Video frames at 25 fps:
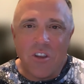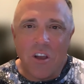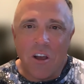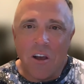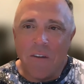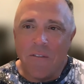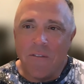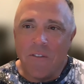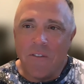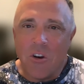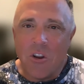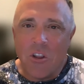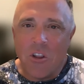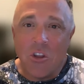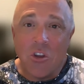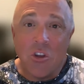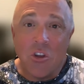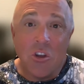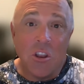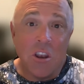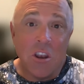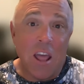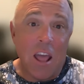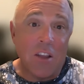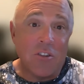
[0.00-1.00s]
Very
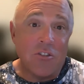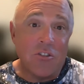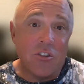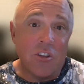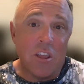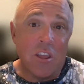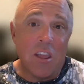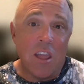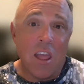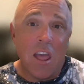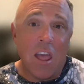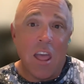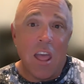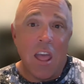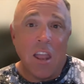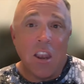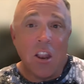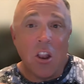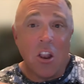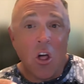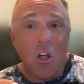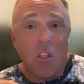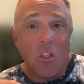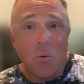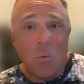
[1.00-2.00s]
good actually. And
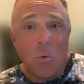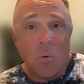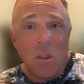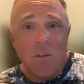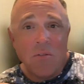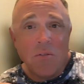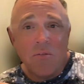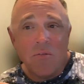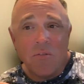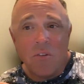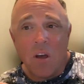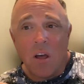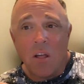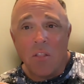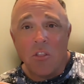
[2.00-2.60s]
along the reef,